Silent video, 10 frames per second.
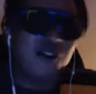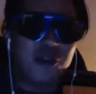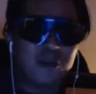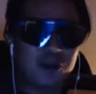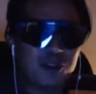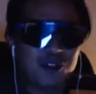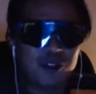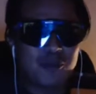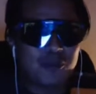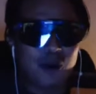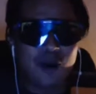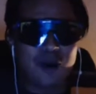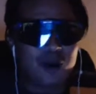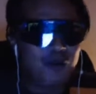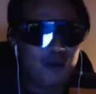and pushed them all
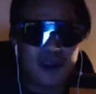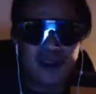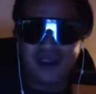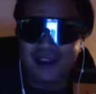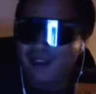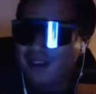away.